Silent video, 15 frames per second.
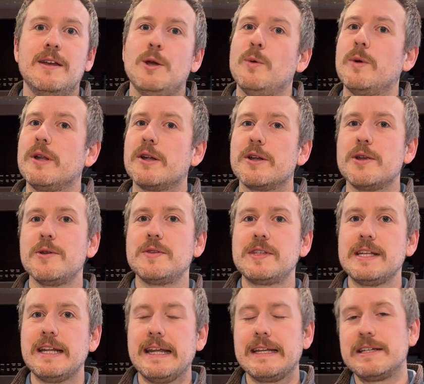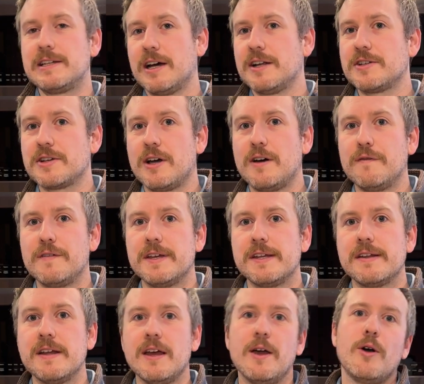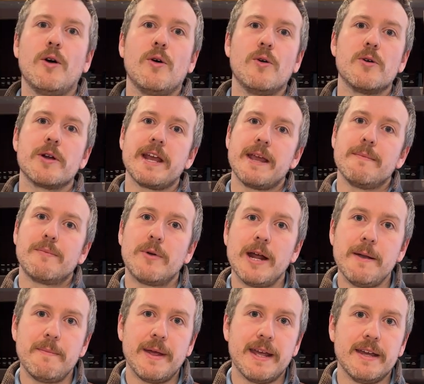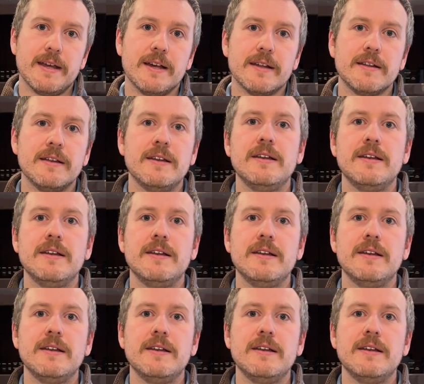When you're using a Dutch oven or a bread pan,